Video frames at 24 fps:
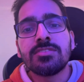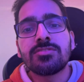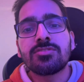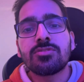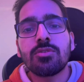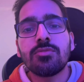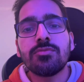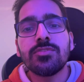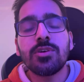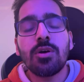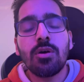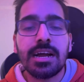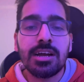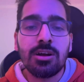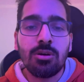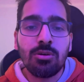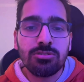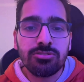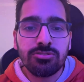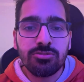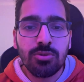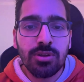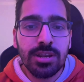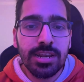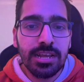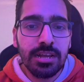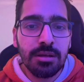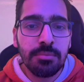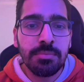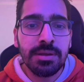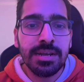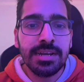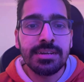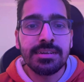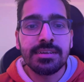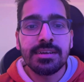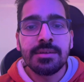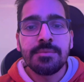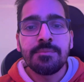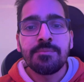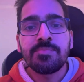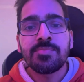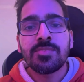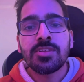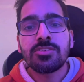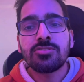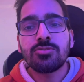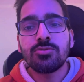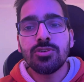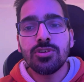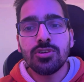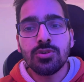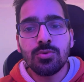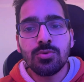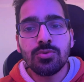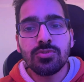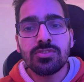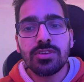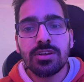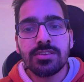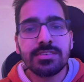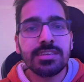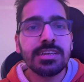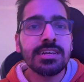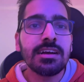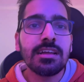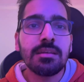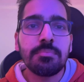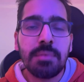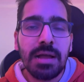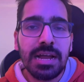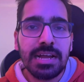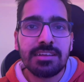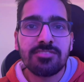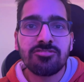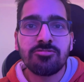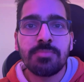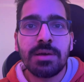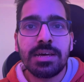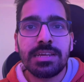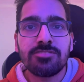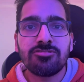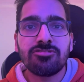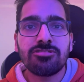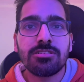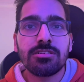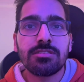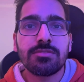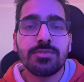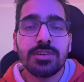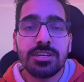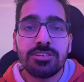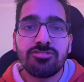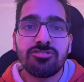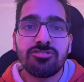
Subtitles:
So like, I also recommend to use a single package manager,